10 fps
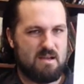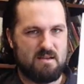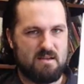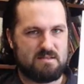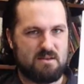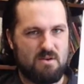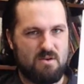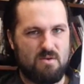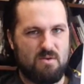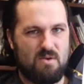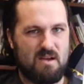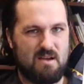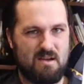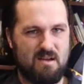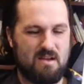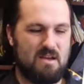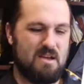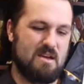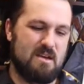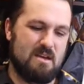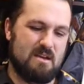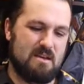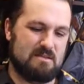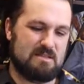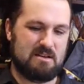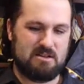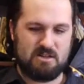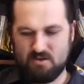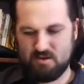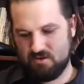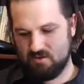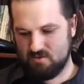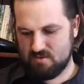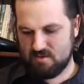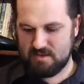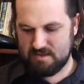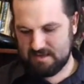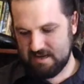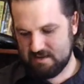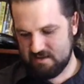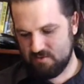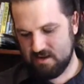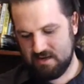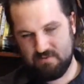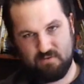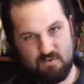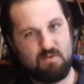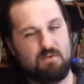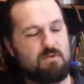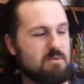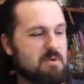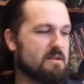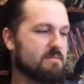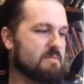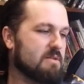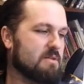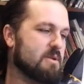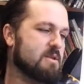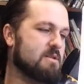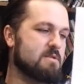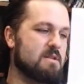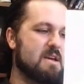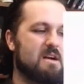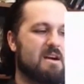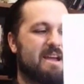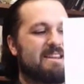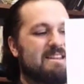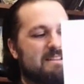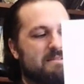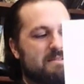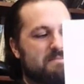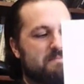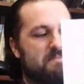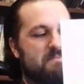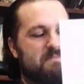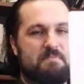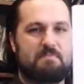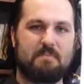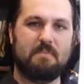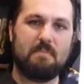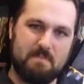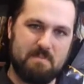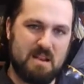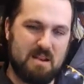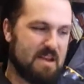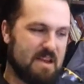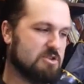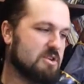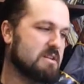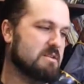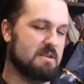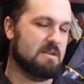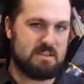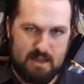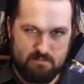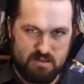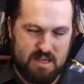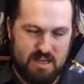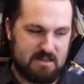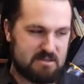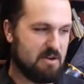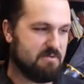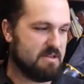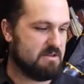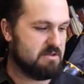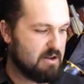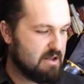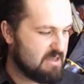So instead of showing you exactly what I did for the one I'm currently working on, I added a bit of extra to the template, so hopefully you don't have that